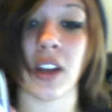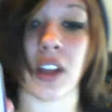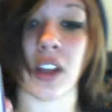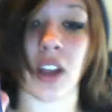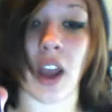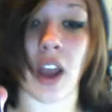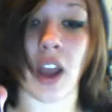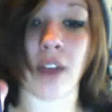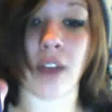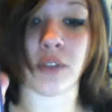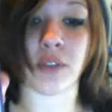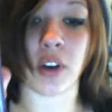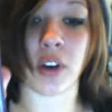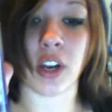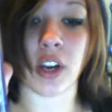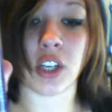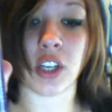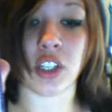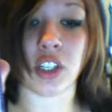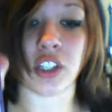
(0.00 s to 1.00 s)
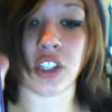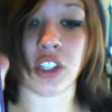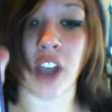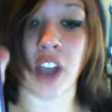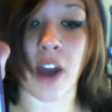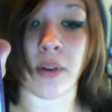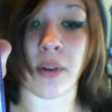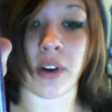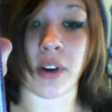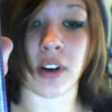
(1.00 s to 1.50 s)
after each
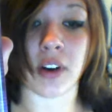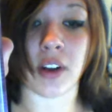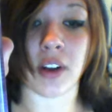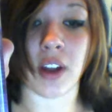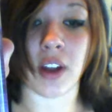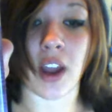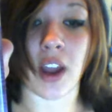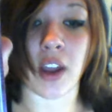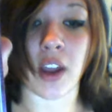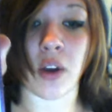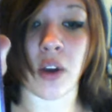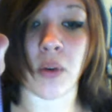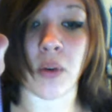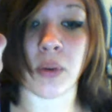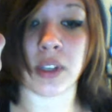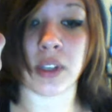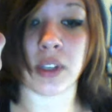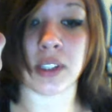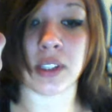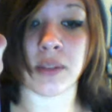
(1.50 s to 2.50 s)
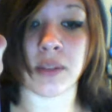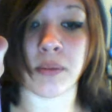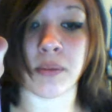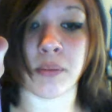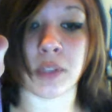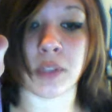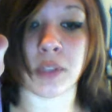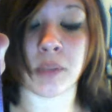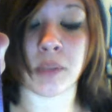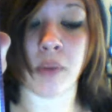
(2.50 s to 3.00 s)
shower, I always
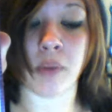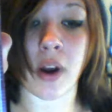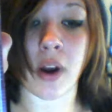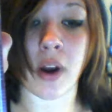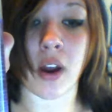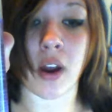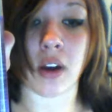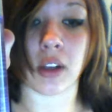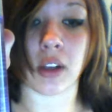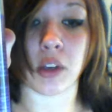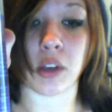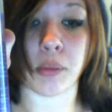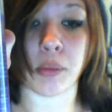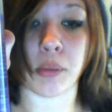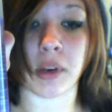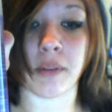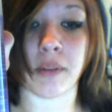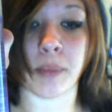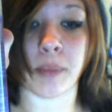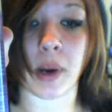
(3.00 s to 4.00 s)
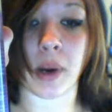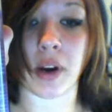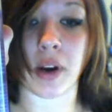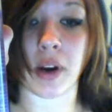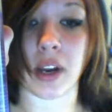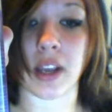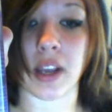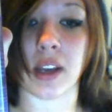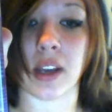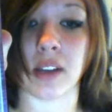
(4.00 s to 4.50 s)
spray on a little bit of
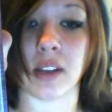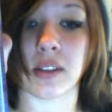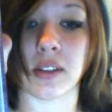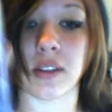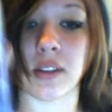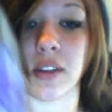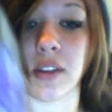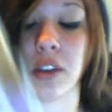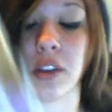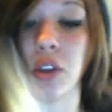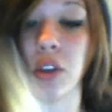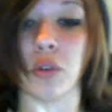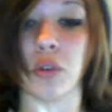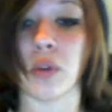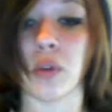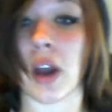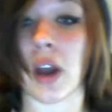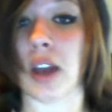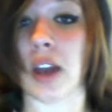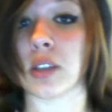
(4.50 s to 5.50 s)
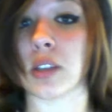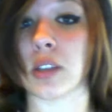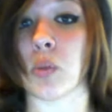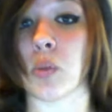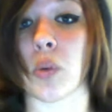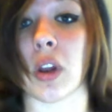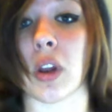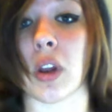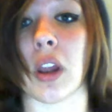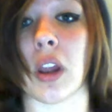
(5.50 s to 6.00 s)
Berry Kiss. You guys
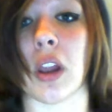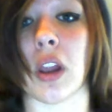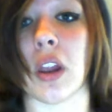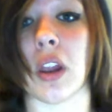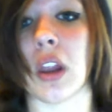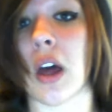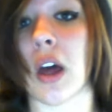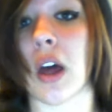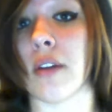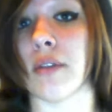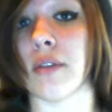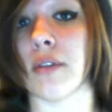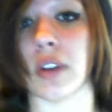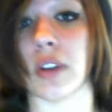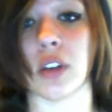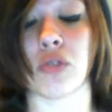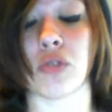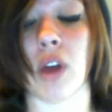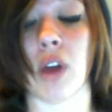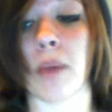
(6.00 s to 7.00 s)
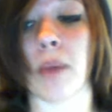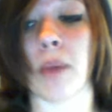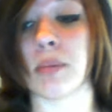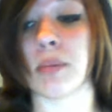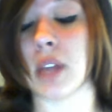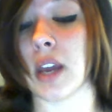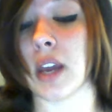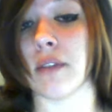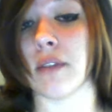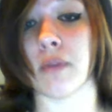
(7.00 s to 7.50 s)
would love it. Drop
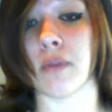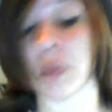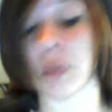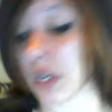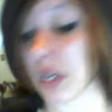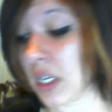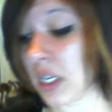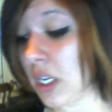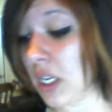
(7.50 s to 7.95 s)
dead for it.